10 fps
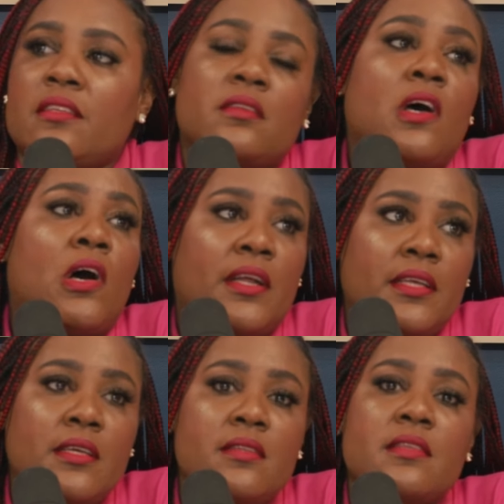to the
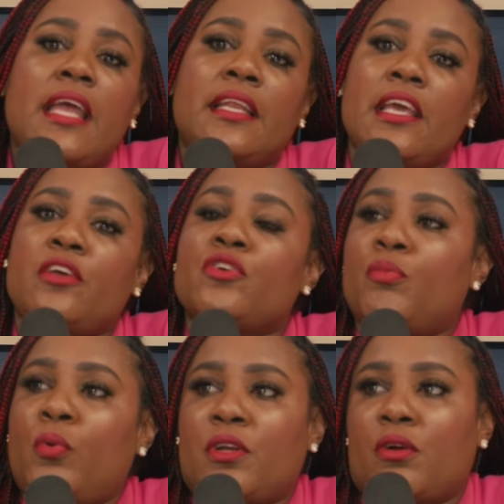audience and get your
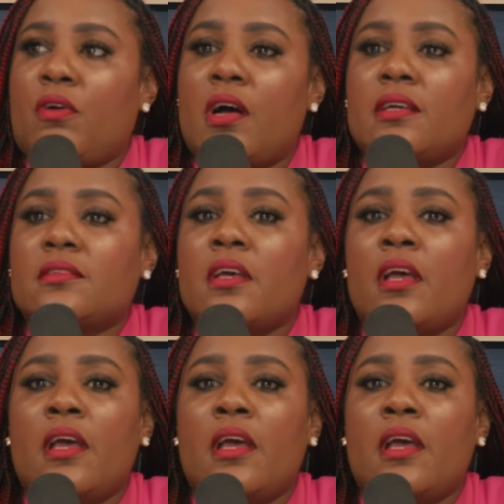point across.